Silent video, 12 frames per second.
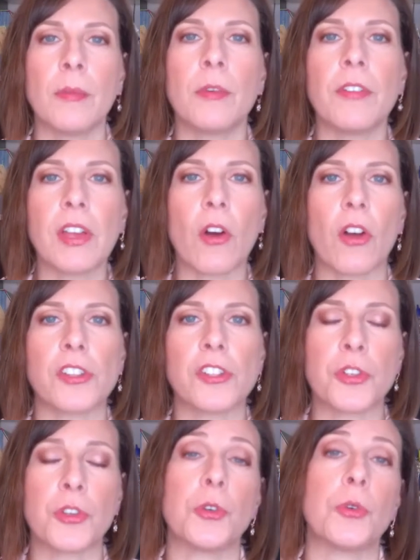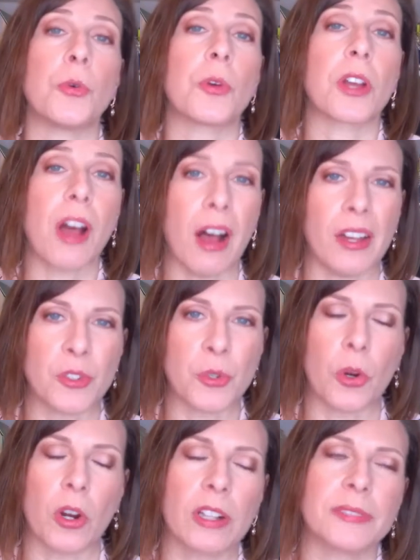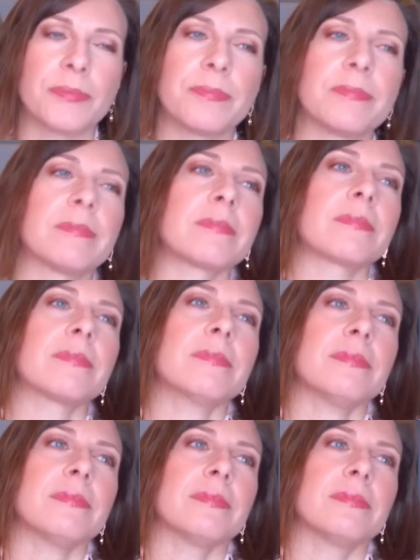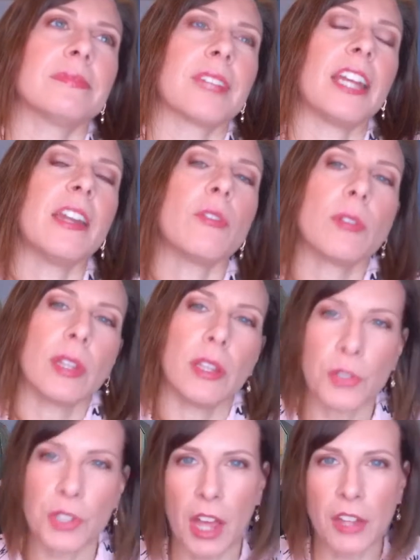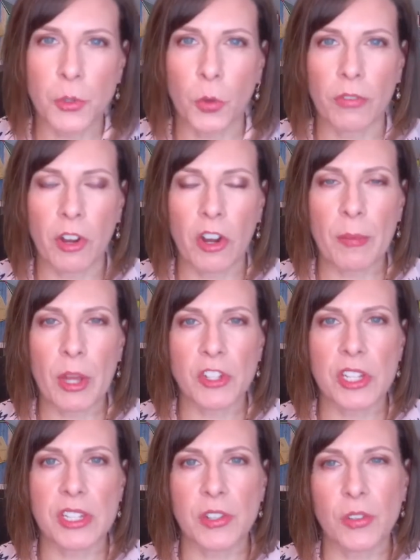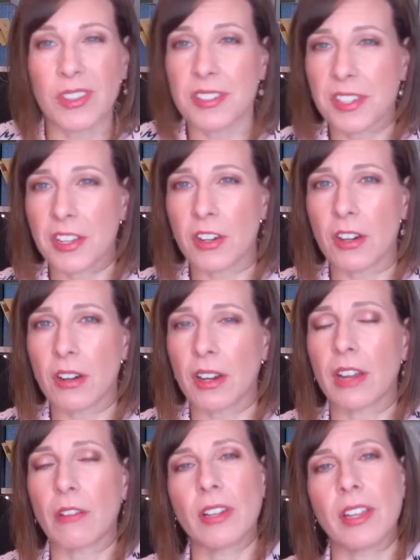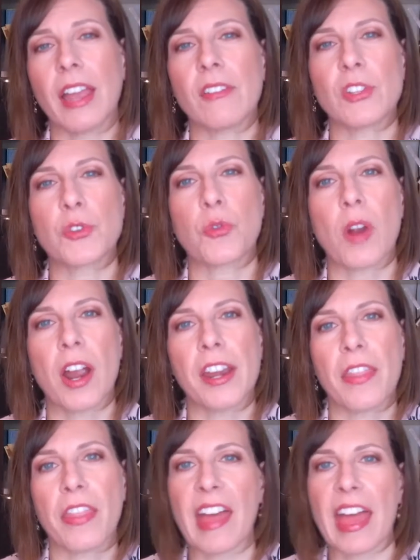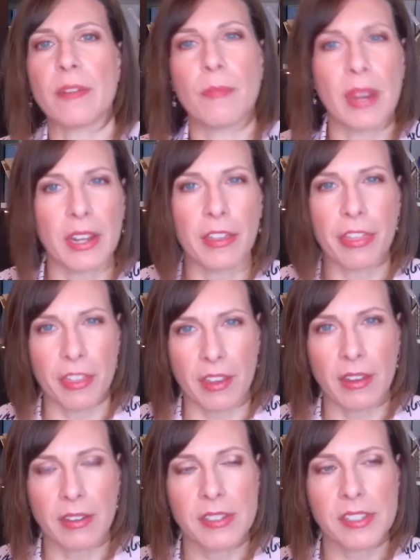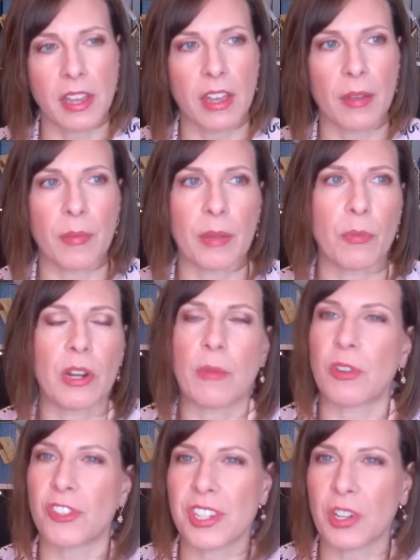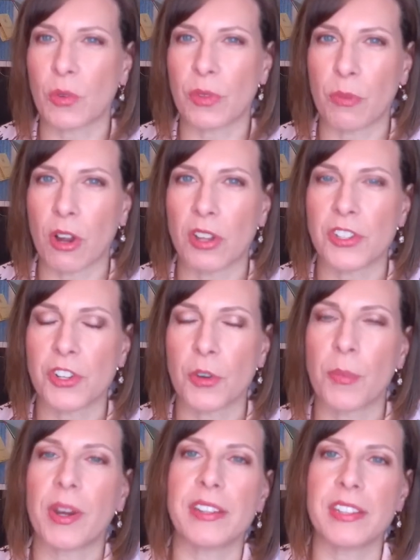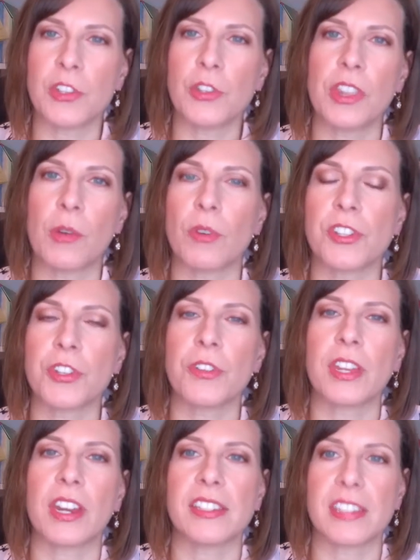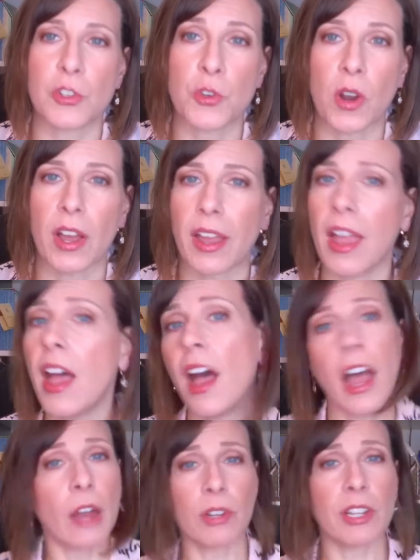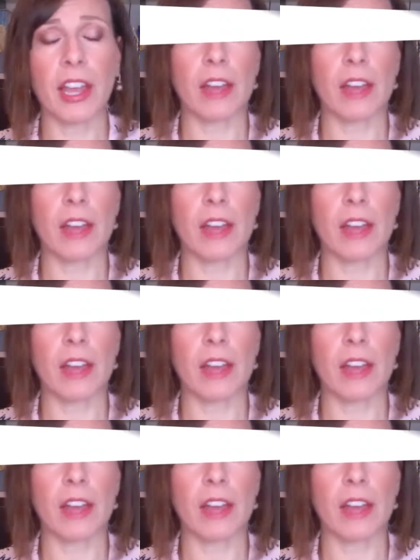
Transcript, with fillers: Moving on to contour. I never really used contour very much until this year, and I really haven't tried that many things. Um, I pretty much stick with bronzer, but I did. there were two that I did try. I really